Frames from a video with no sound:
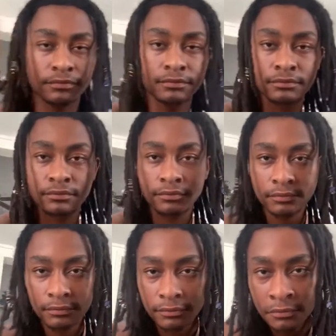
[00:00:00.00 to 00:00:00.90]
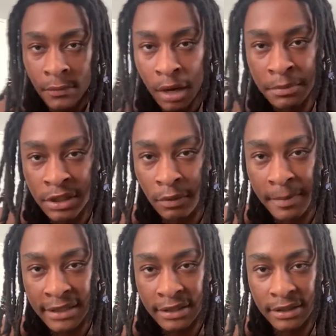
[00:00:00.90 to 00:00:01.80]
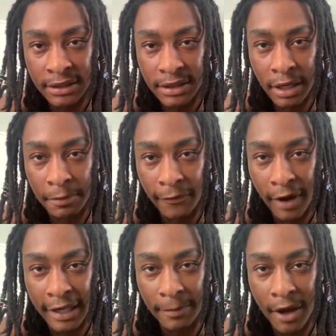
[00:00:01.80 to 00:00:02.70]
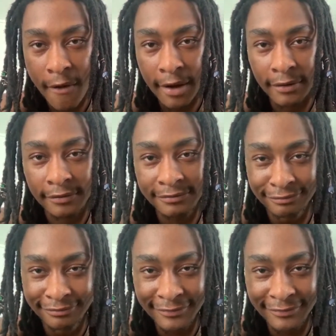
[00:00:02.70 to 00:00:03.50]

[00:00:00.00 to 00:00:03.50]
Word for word: Let me see what messages is here before I keep going.